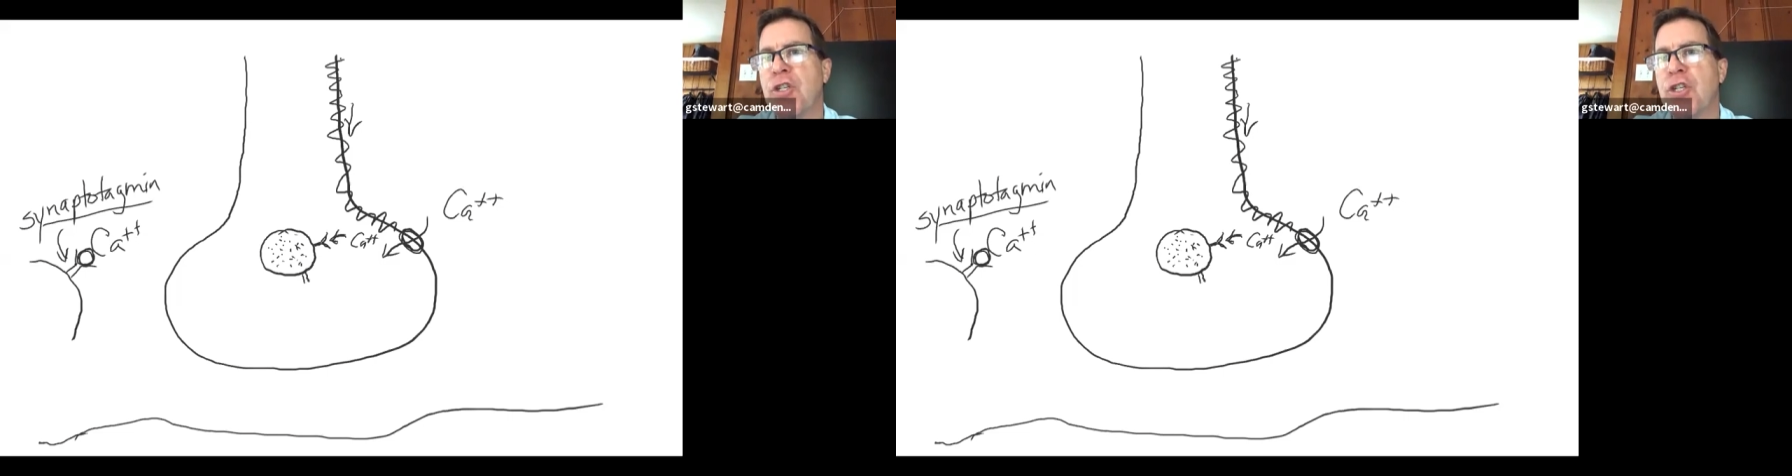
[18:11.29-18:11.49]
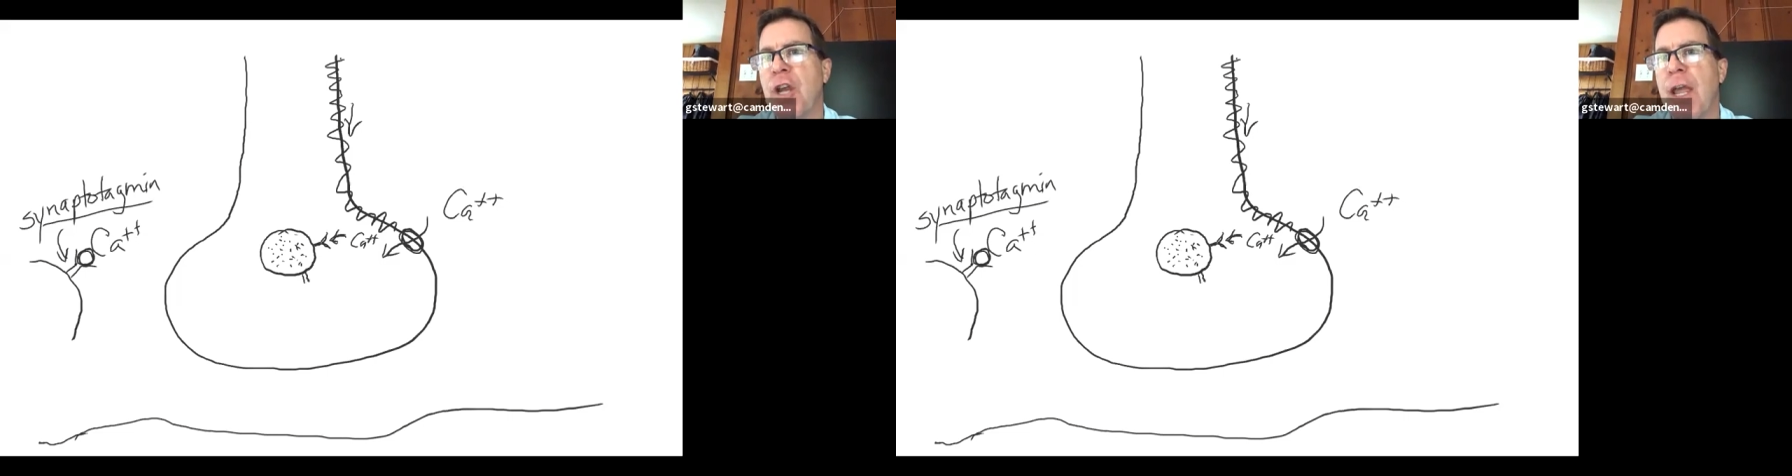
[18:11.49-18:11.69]

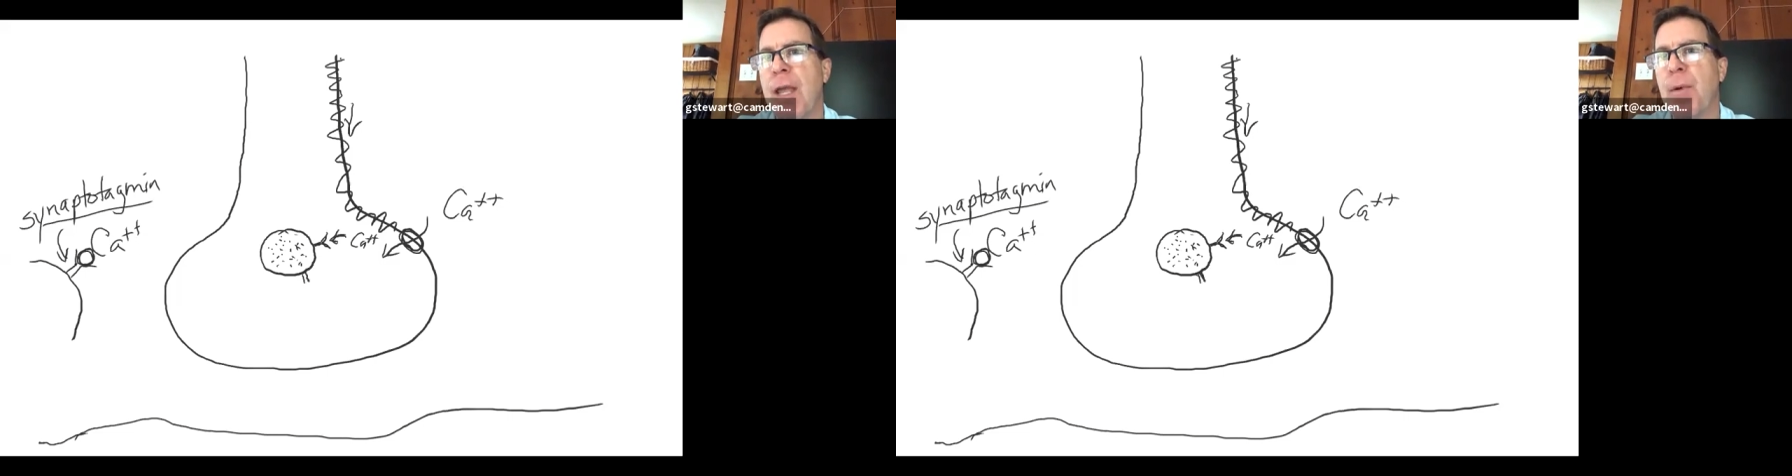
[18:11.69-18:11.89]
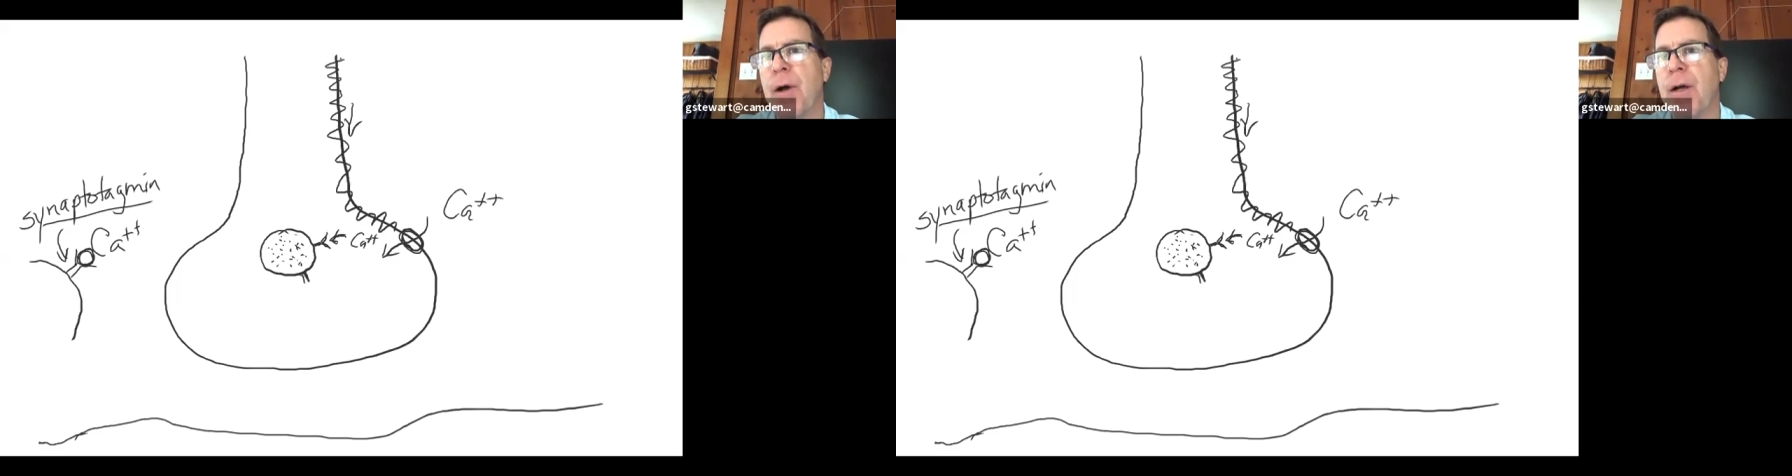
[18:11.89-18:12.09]

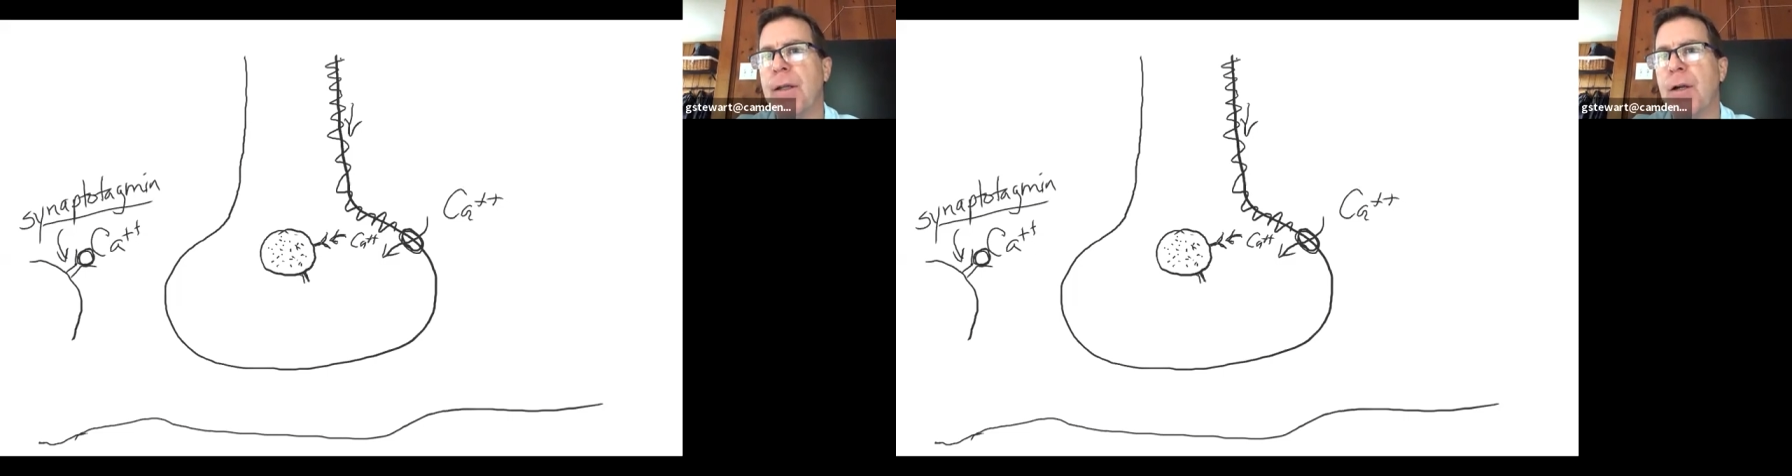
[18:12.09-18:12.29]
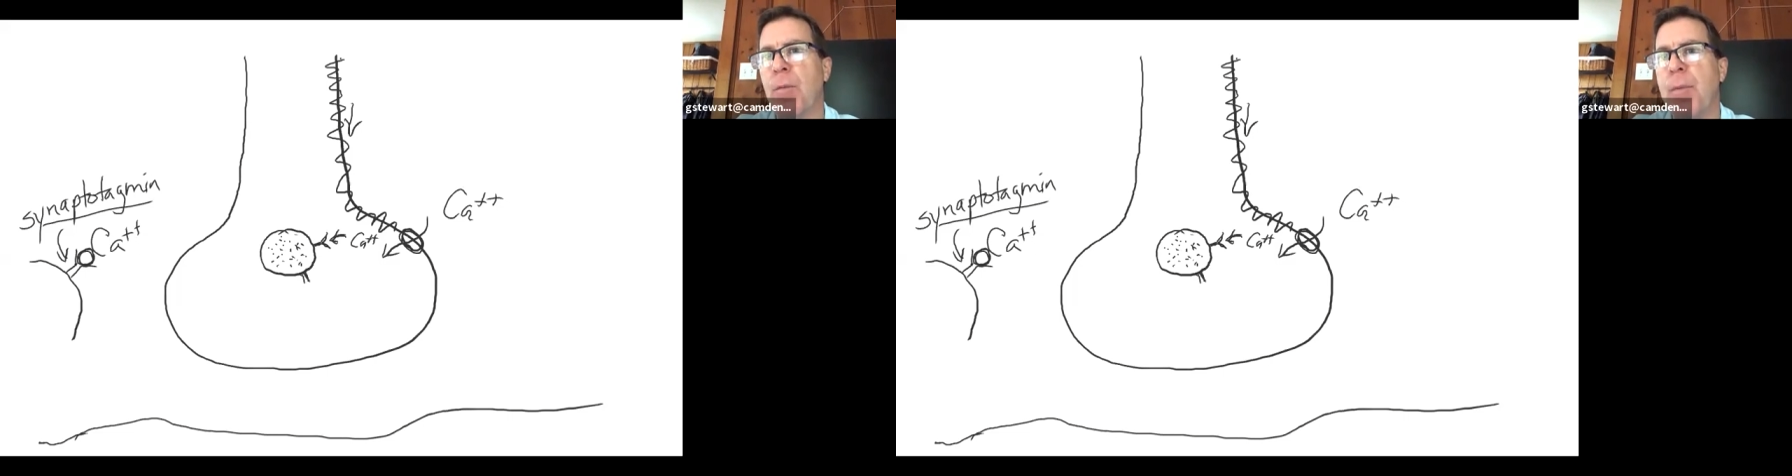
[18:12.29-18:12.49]
shape a
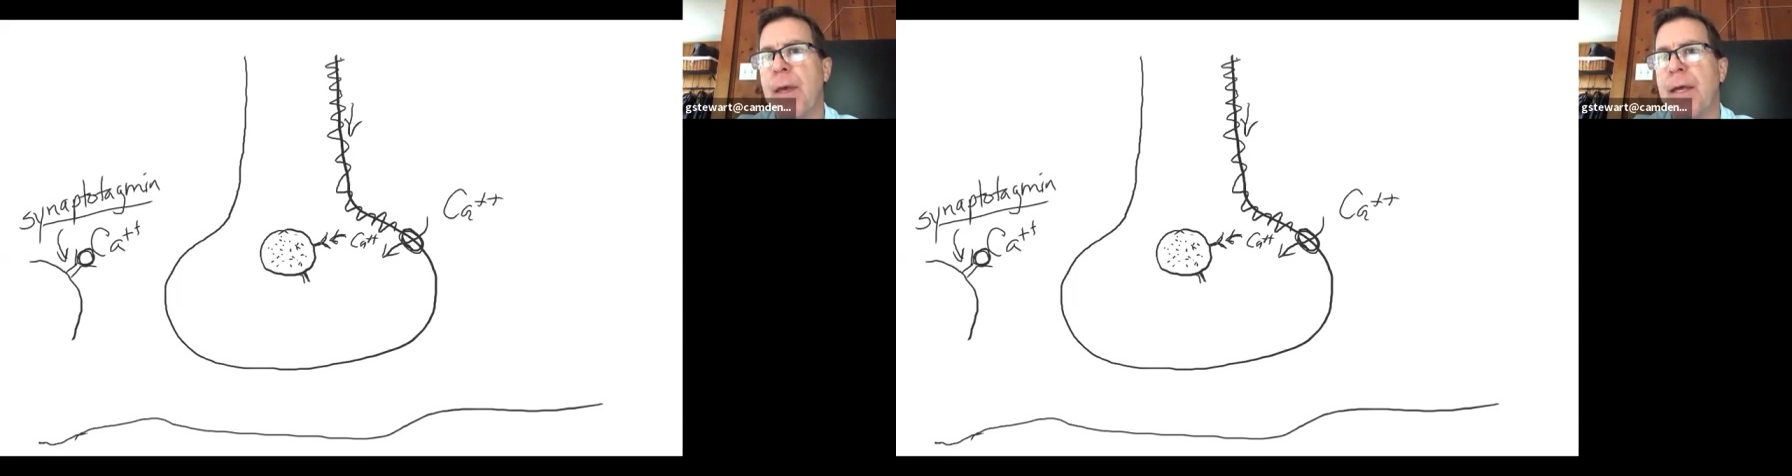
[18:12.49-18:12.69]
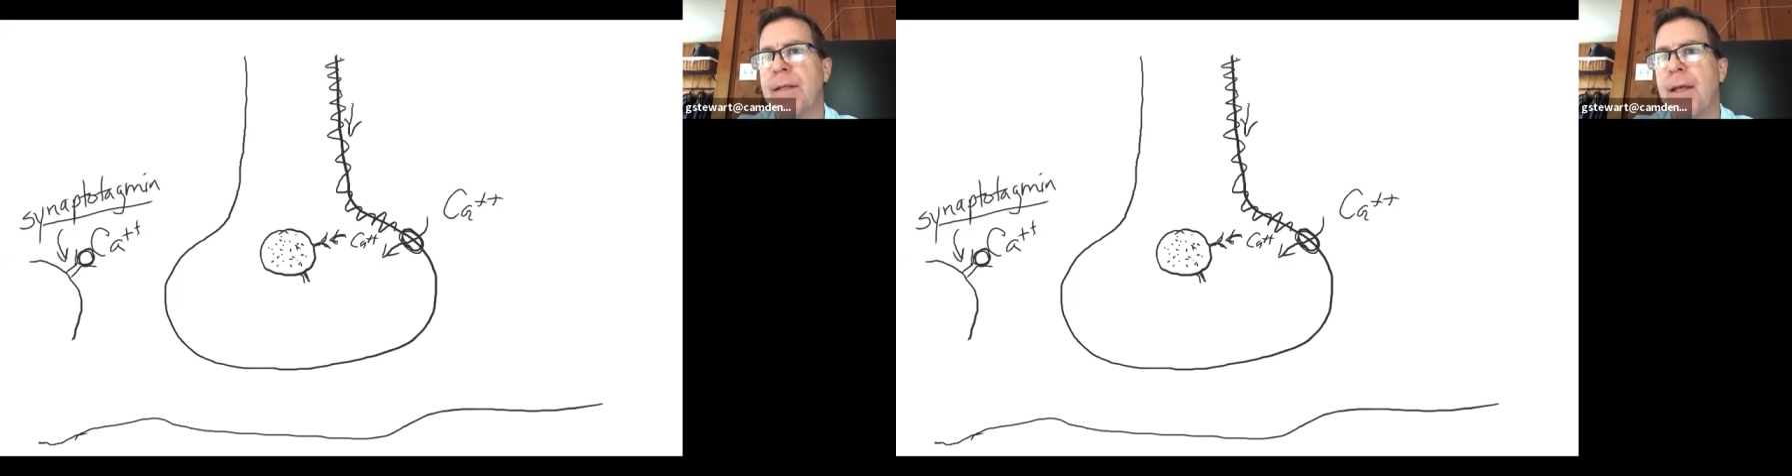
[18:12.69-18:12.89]
little
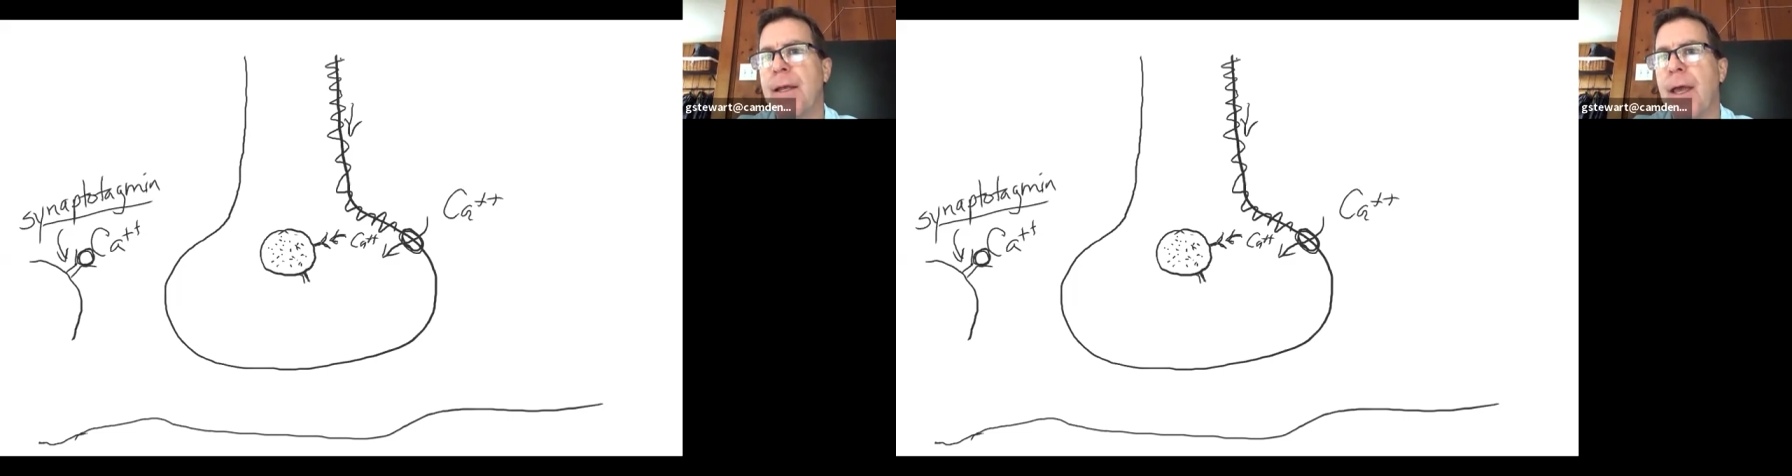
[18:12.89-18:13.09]
bit,